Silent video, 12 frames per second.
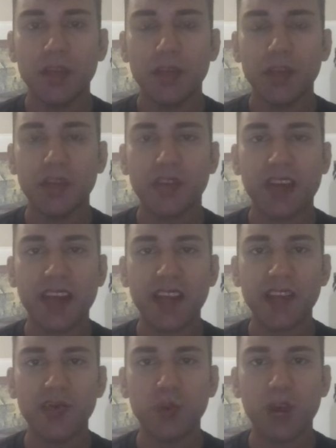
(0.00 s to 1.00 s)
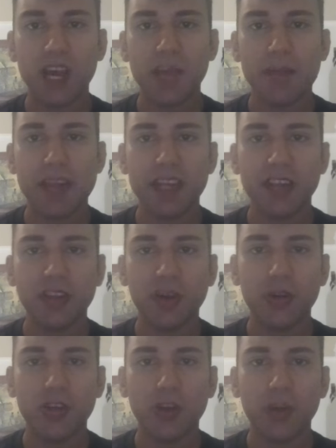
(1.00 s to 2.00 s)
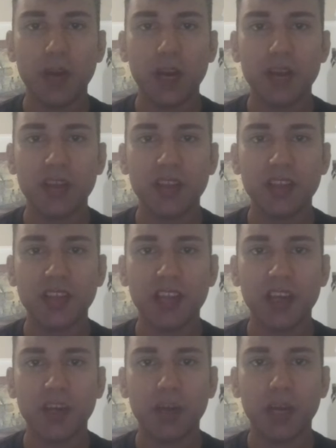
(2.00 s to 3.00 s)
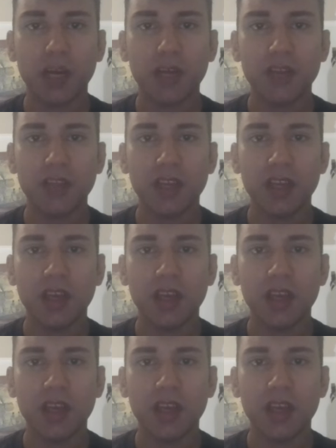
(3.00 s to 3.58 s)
Because that is why many sociopaths and psychopaths